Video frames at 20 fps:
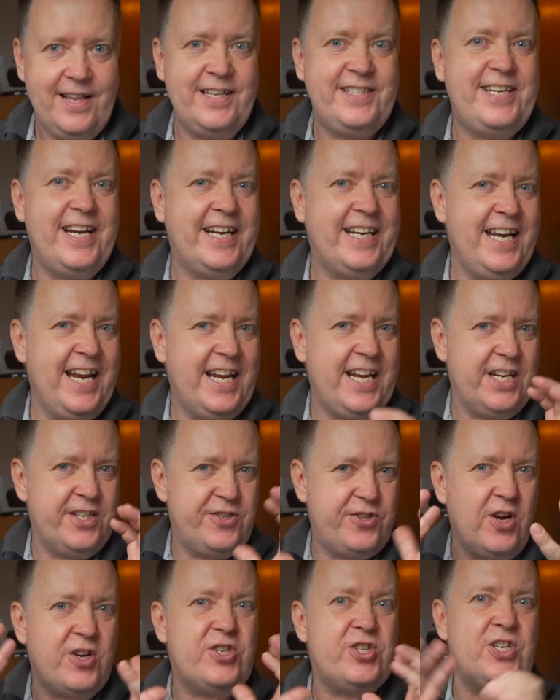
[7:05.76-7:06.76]
The technique is
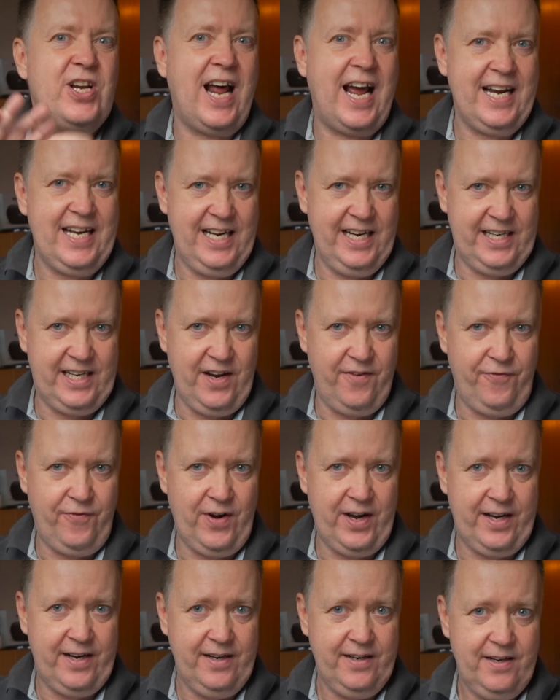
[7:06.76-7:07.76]
just slightly
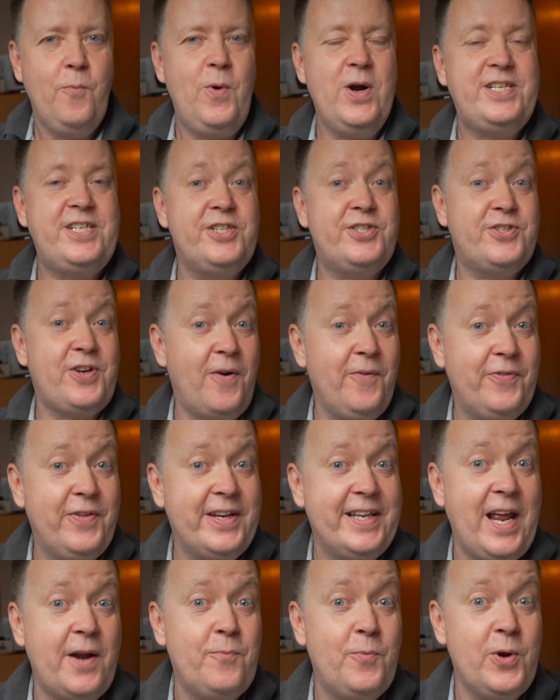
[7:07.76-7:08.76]
different, which is
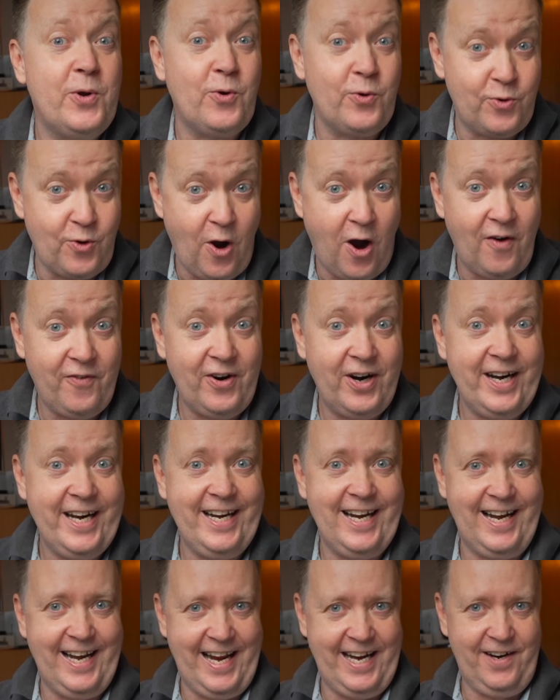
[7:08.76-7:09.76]
something that we could cover
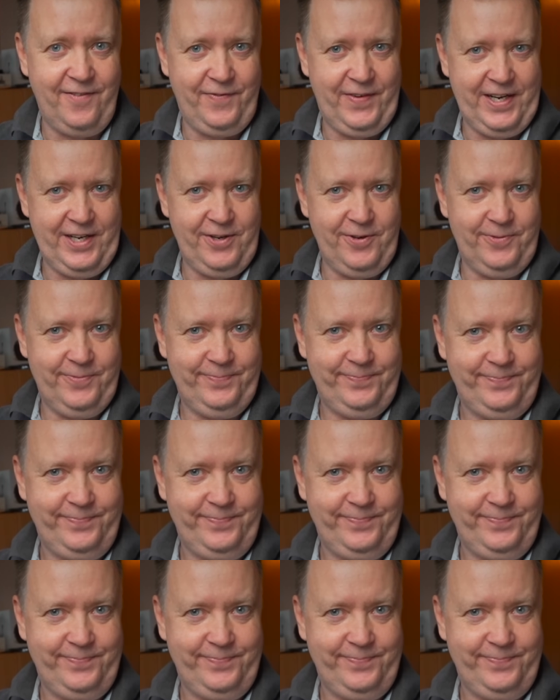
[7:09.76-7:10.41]
in a later video.